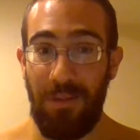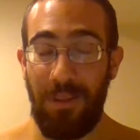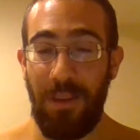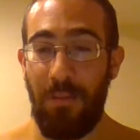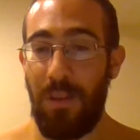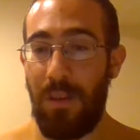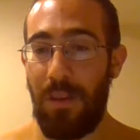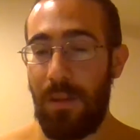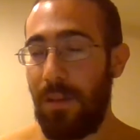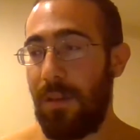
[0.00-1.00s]
or something,
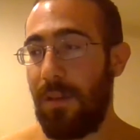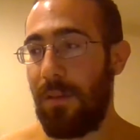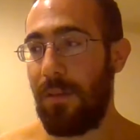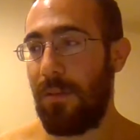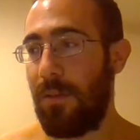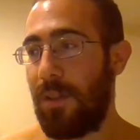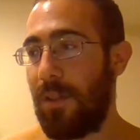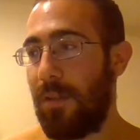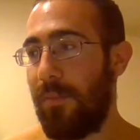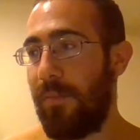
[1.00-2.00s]
which